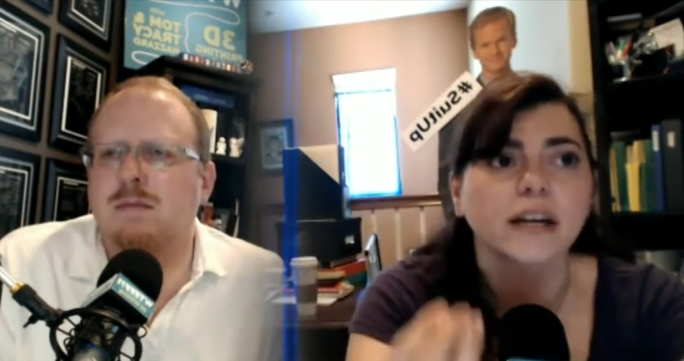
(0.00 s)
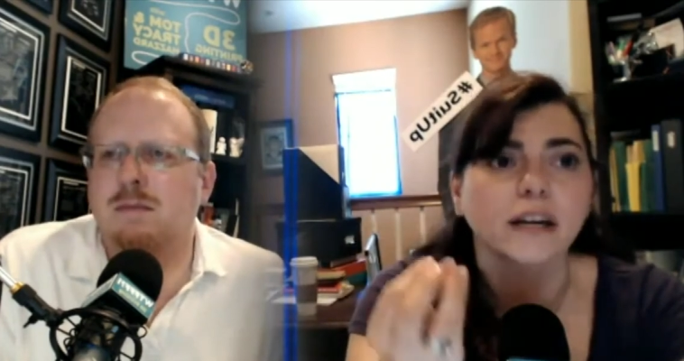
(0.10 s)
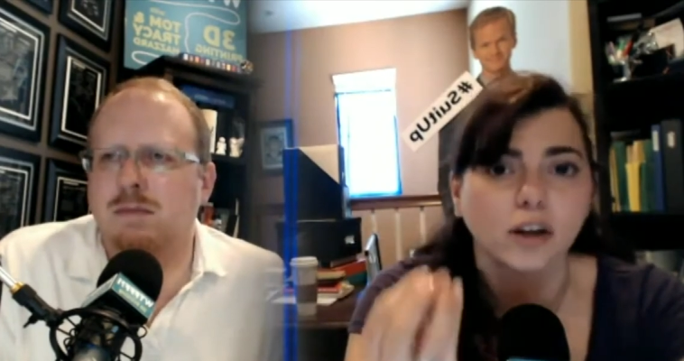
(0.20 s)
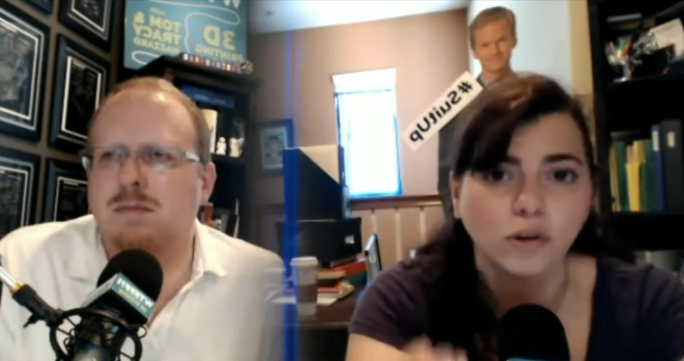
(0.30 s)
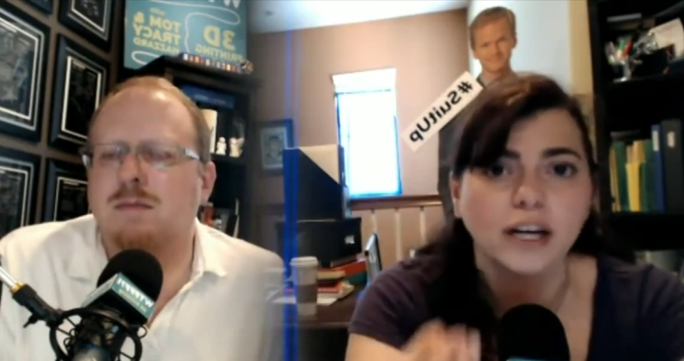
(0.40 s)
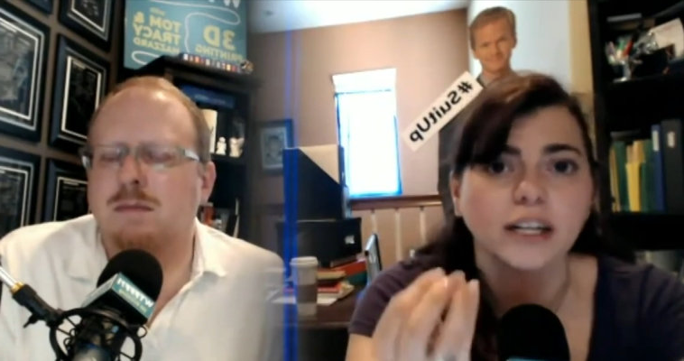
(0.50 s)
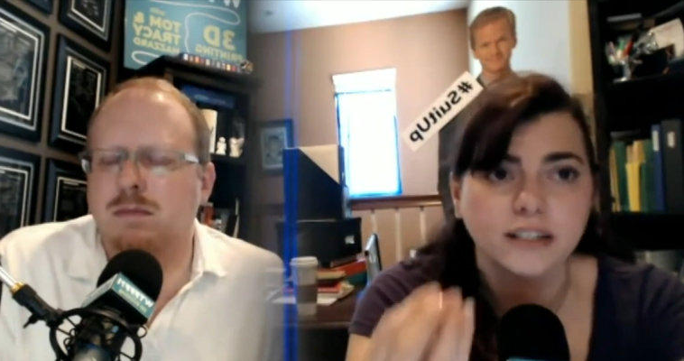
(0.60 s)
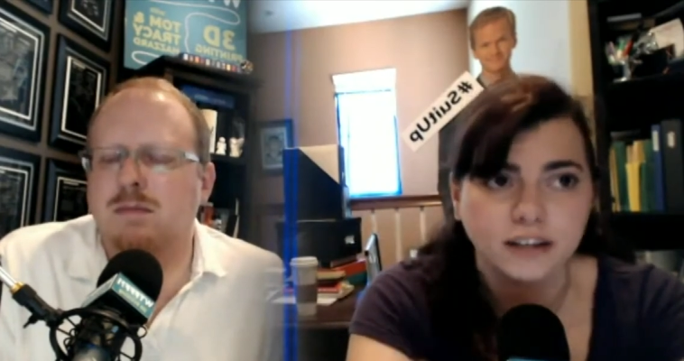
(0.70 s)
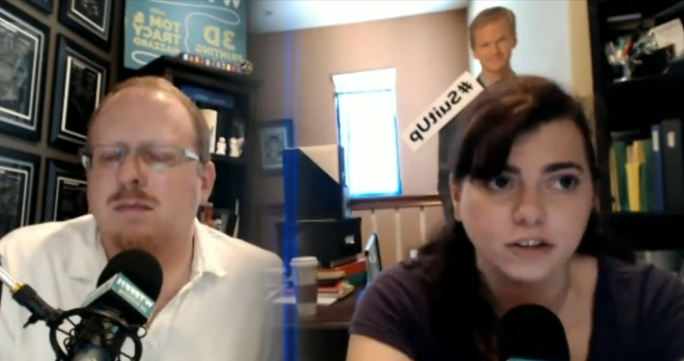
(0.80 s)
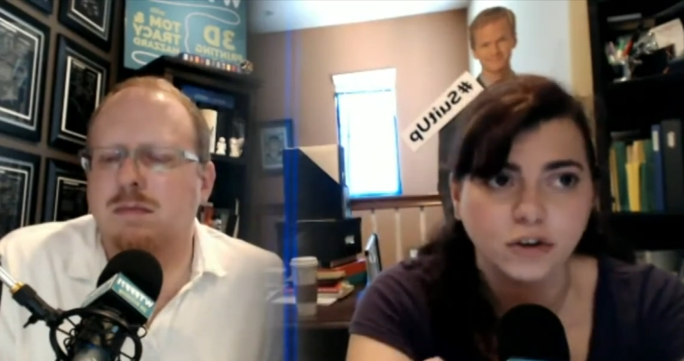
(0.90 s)
Speaker 1: in creating
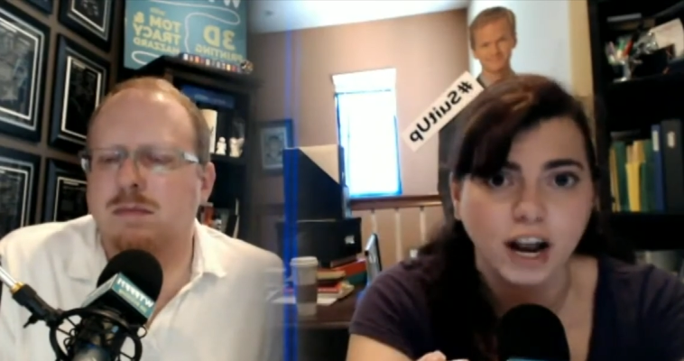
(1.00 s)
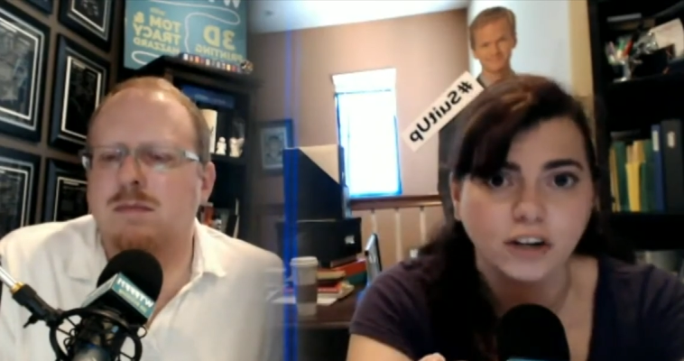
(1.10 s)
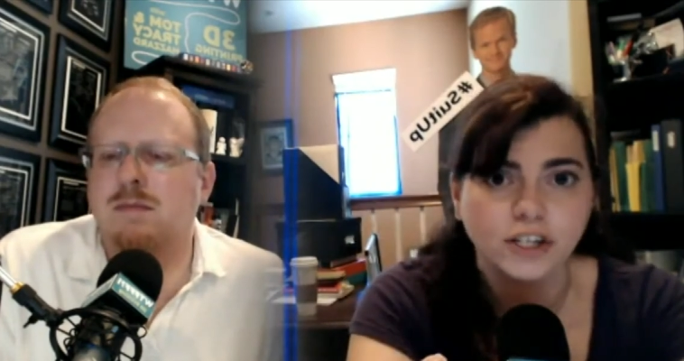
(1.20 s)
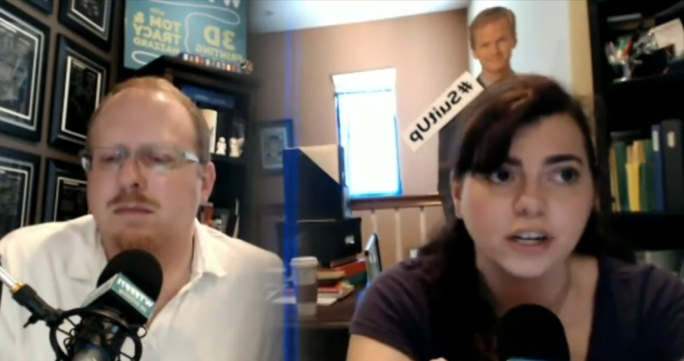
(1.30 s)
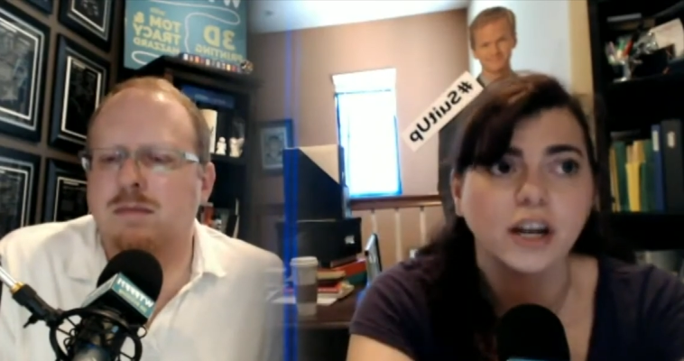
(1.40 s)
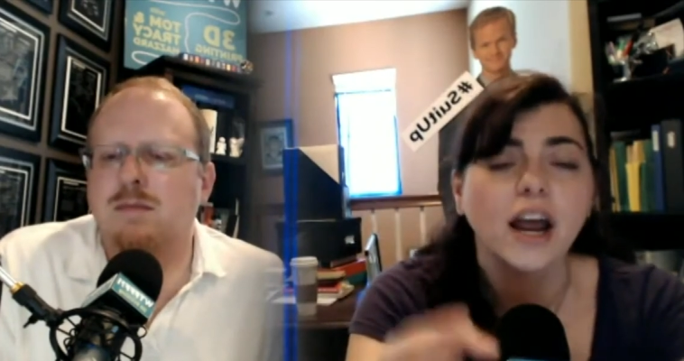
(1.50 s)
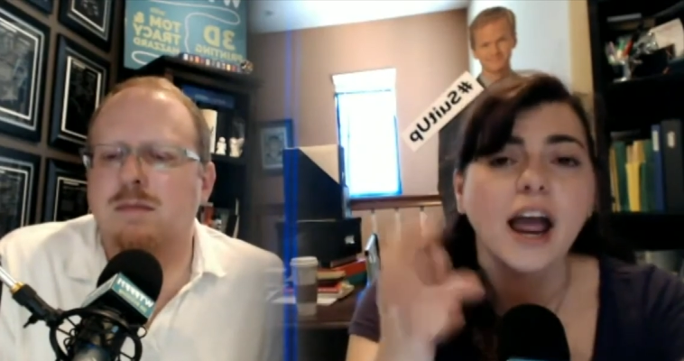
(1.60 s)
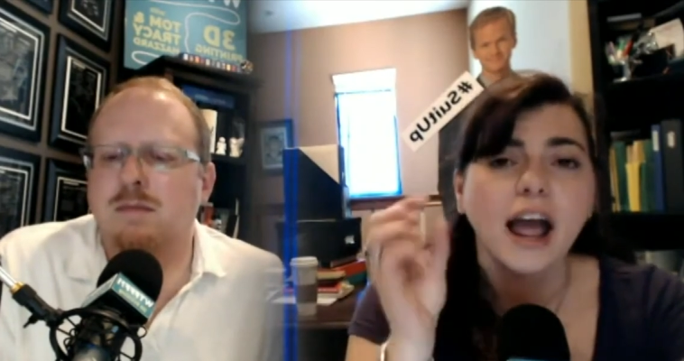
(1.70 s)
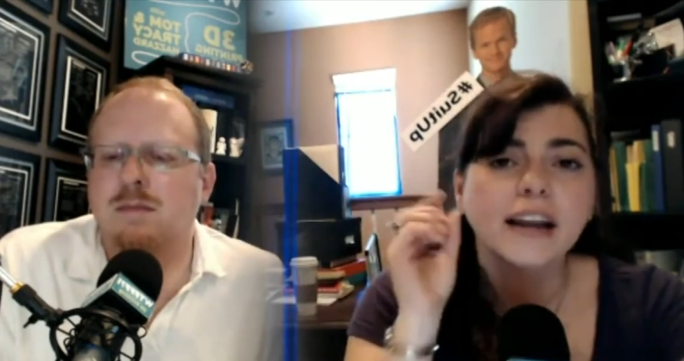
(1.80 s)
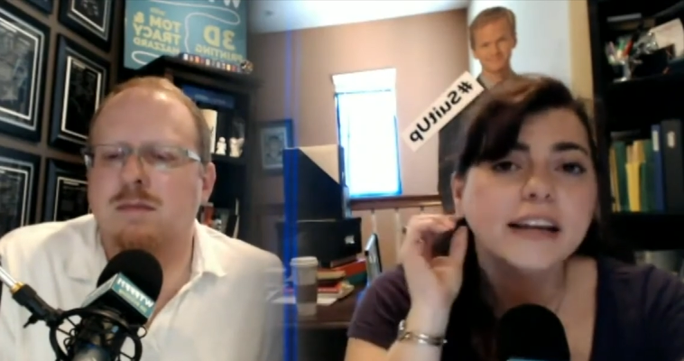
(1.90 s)
sales traction.
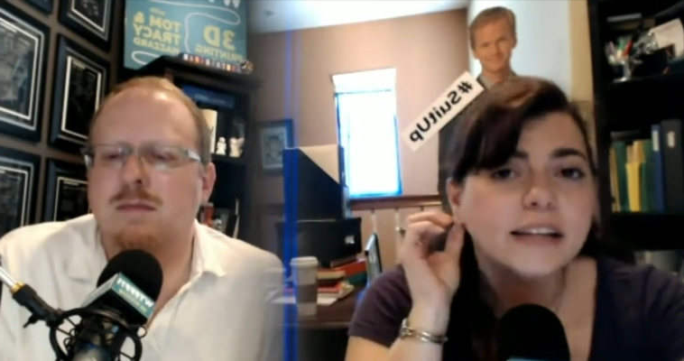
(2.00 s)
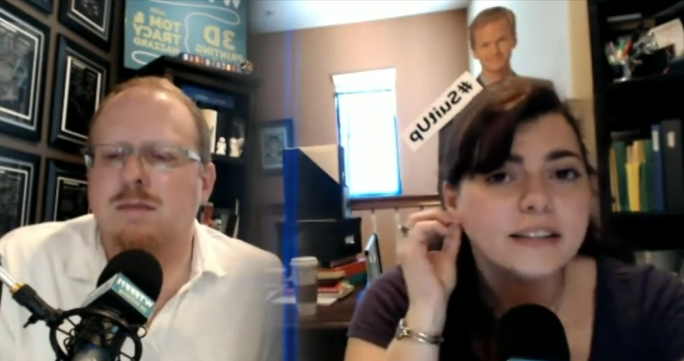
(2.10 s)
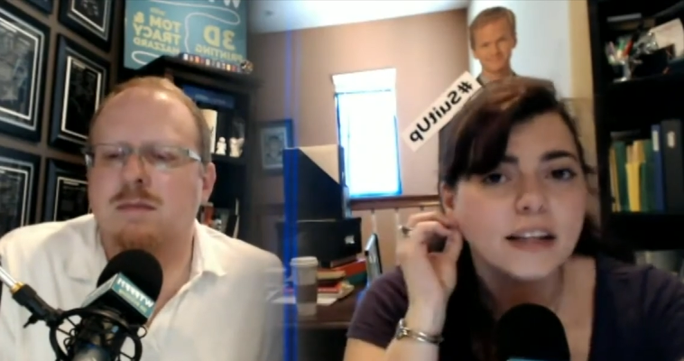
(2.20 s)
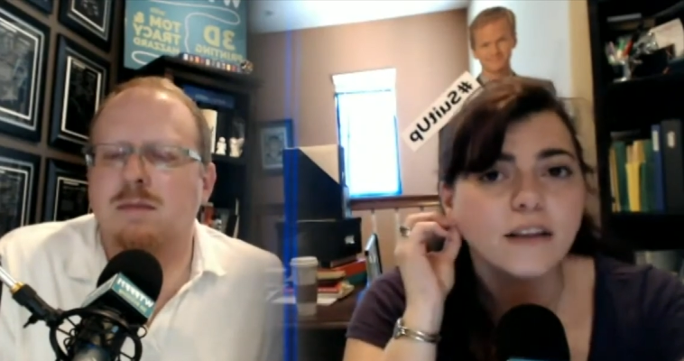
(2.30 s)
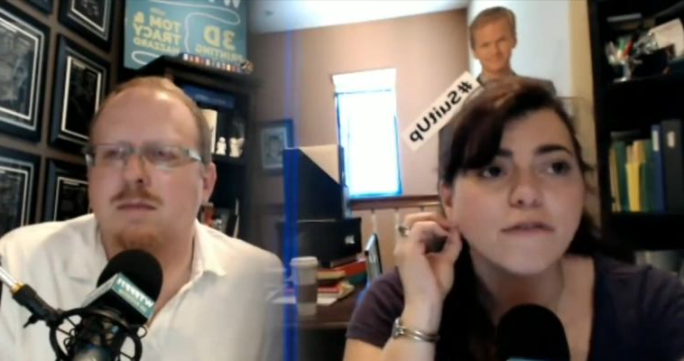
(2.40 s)
And he said the